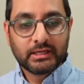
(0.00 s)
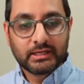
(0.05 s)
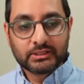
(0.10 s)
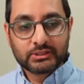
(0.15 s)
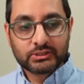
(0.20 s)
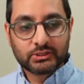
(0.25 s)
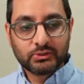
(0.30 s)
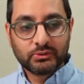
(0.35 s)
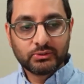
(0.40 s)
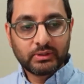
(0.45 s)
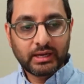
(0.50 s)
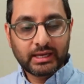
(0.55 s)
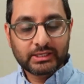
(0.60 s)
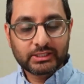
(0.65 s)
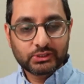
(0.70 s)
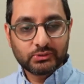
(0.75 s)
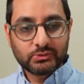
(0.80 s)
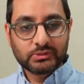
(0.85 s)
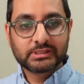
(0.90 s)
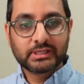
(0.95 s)
to, as
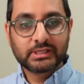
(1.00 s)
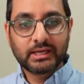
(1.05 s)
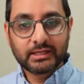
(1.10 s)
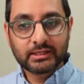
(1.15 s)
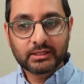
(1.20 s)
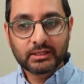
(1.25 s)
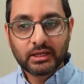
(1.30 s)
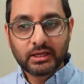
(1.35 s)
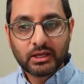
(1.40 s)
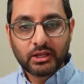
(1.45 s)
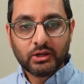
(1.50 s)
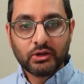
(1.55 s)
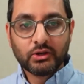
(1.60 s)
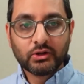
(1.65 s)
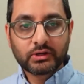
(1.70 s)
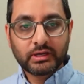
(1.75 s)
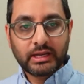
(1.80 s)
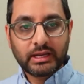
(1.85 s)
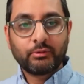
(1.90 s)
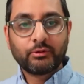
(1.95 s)
you said,
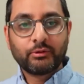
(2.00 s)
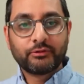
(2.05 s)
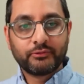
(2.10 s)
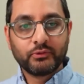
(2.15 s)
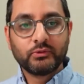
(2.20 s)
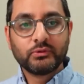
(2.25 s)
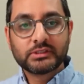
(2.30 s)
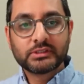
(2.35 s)
look at our food